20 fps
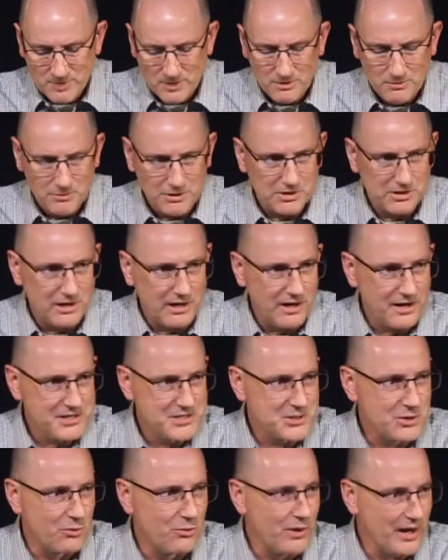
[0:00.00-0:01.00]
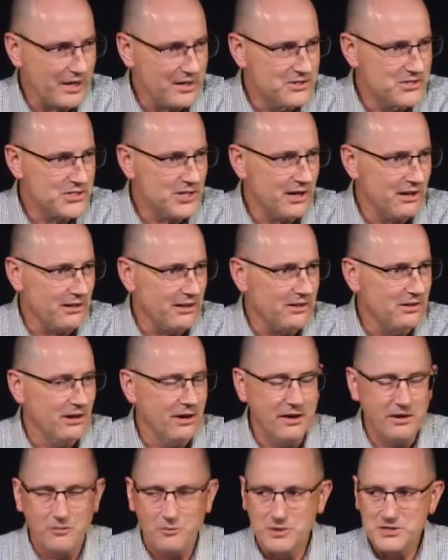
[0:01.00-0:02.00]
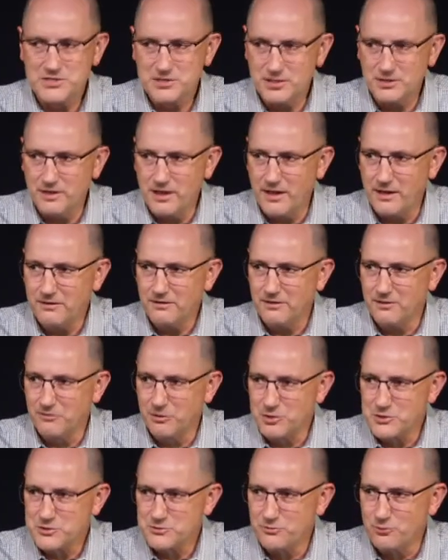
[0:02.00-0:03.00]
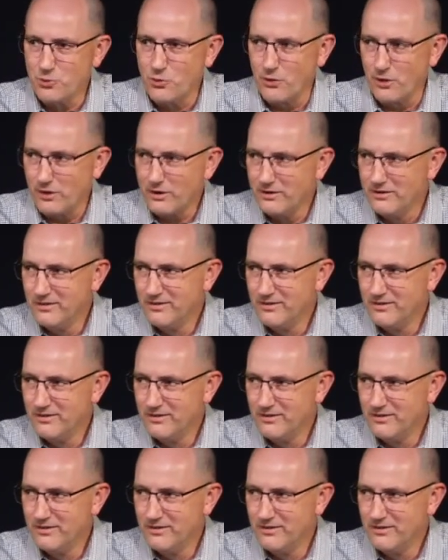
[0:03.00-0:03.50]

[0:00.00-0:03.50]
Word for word: But God is a reconciling God, and we see that in verse 4.